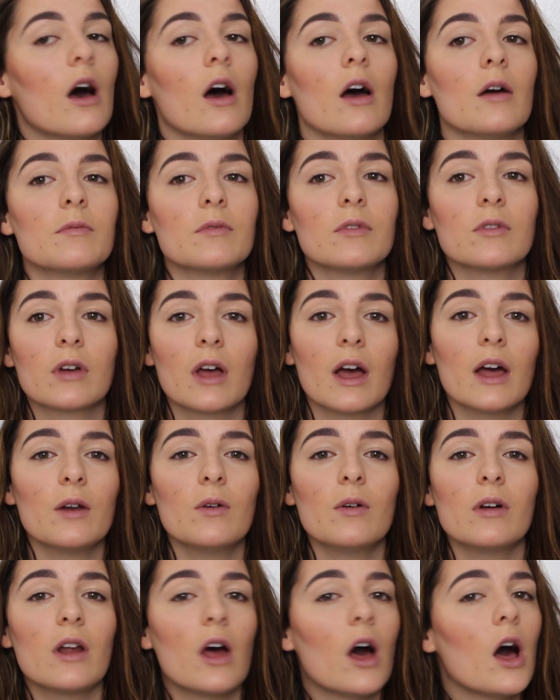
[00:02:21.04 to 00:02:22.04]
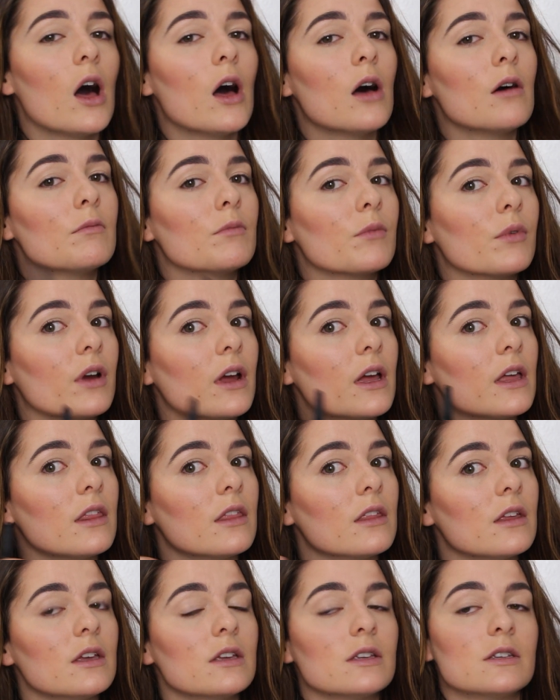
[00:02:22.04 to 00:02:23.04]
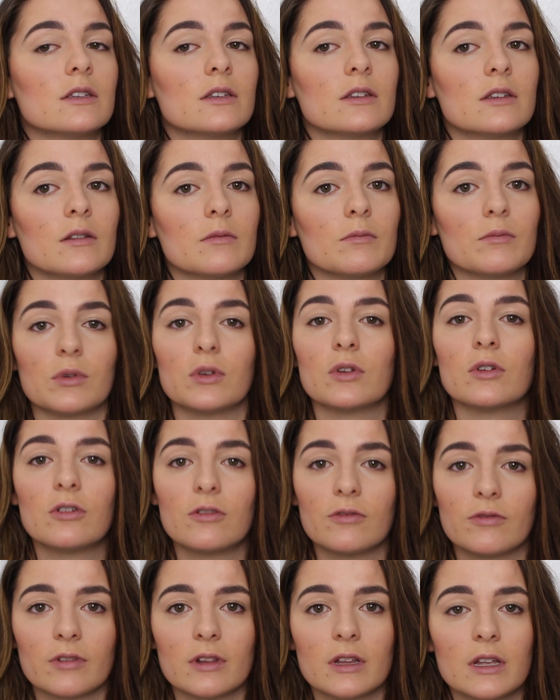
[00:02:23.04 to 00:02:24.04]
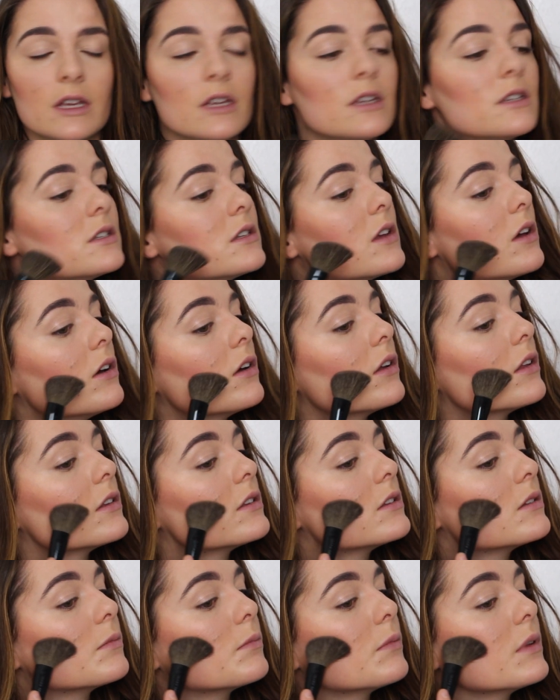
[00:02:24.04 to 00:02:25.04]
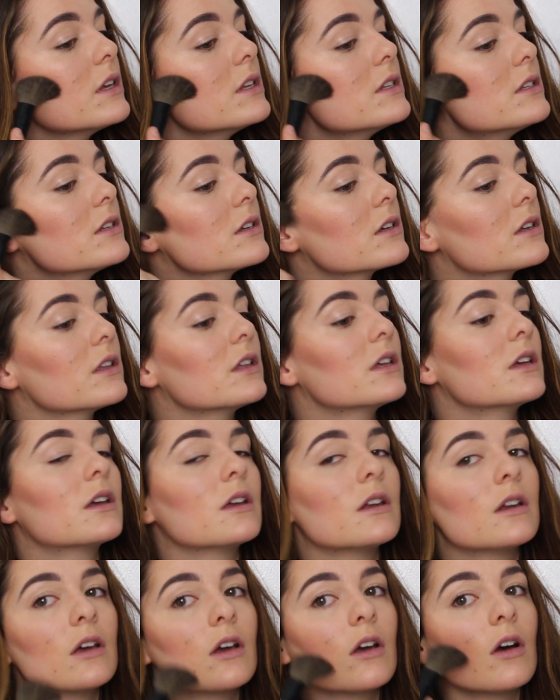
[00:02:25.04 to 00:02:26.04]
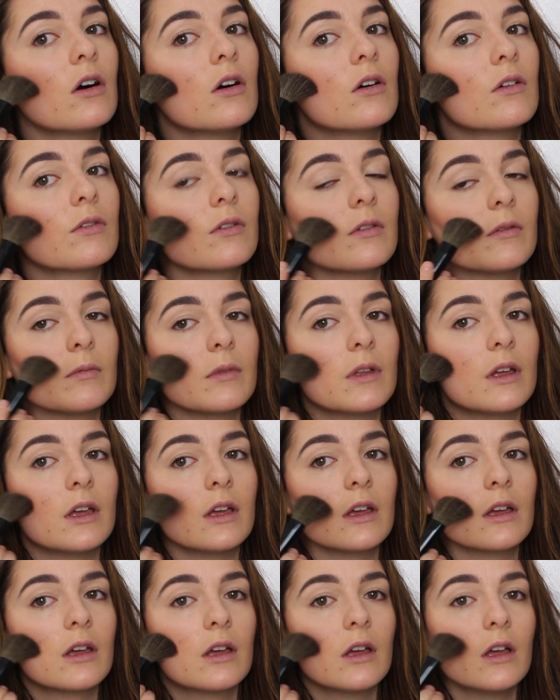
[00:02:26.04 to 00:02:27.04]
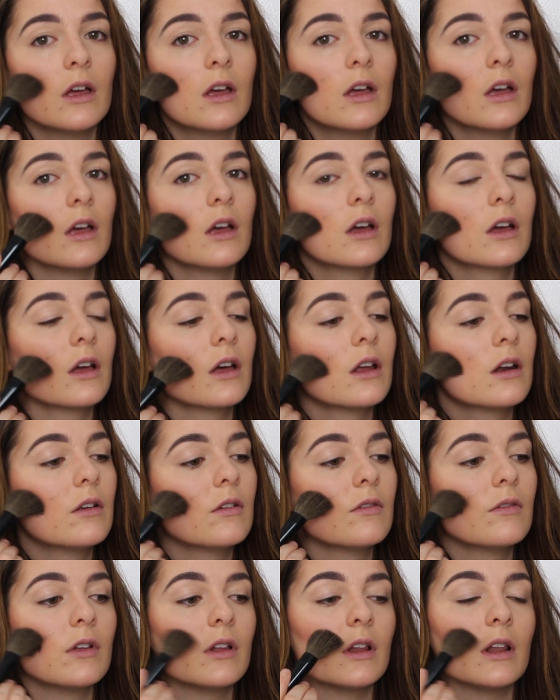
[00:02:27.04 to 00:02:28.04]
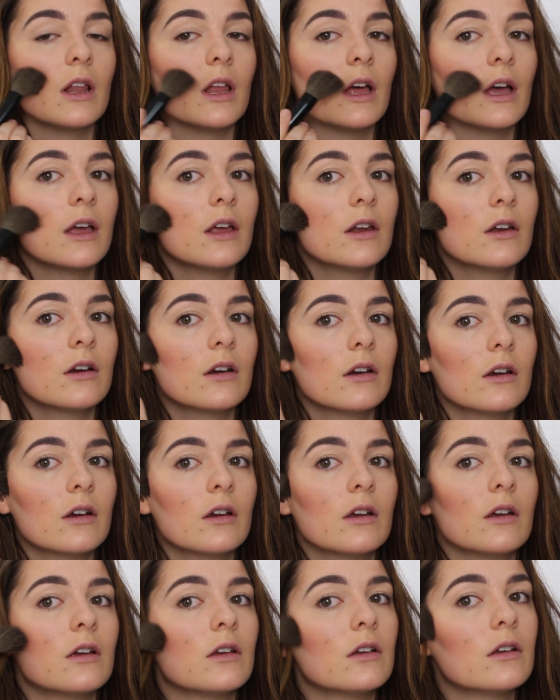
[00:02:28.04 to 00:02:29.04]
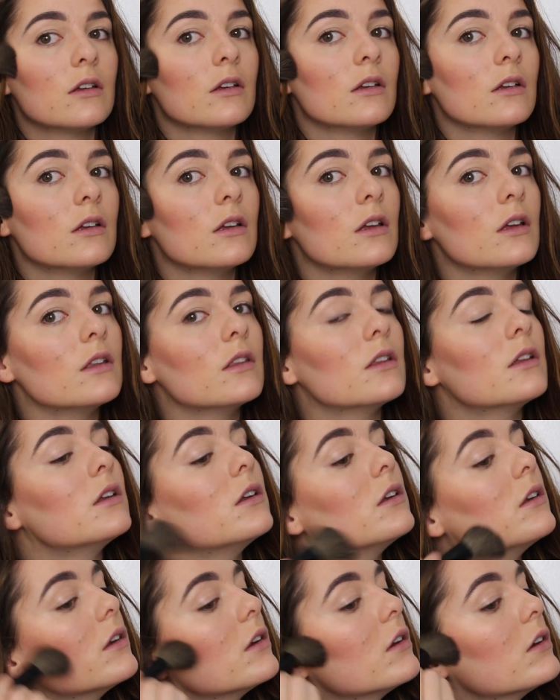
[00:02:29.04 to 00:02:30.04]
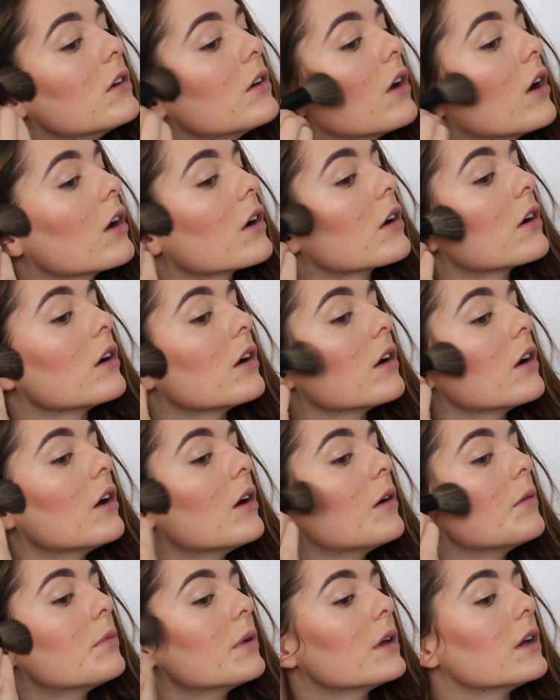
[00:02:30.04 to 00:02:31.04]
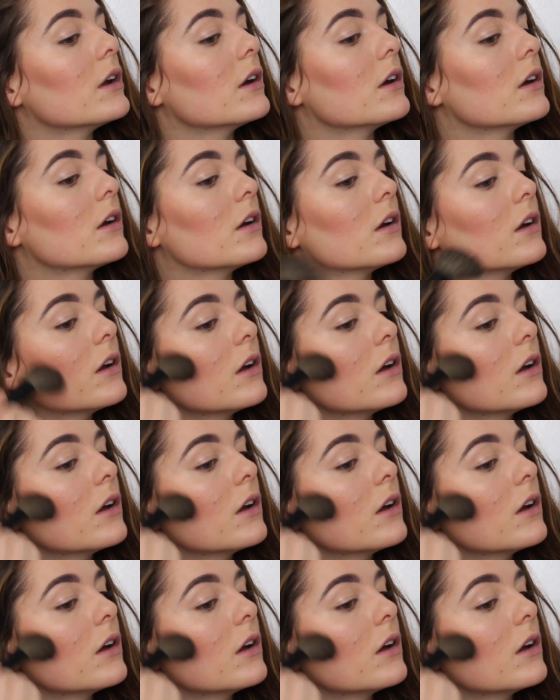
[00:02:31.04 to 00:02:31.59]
I kind of want to ombre this beautifully, so it's basically gonna go from like kind of a lighter and then darker up here.